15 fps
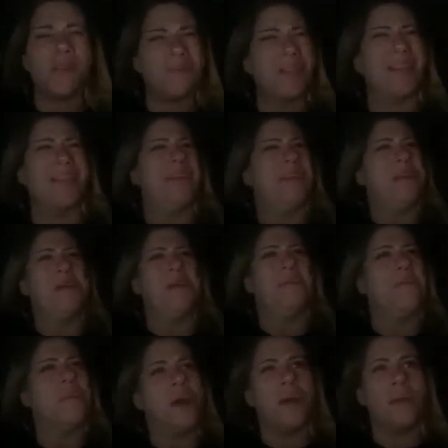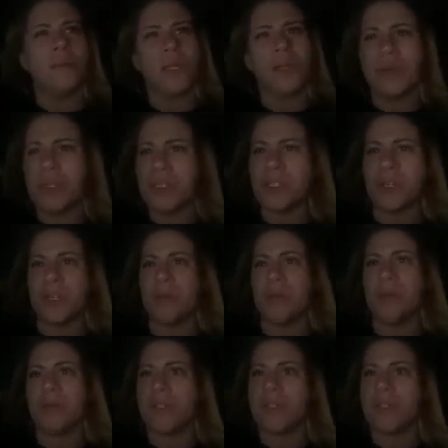I'm like, Mom, like, what are you talking about?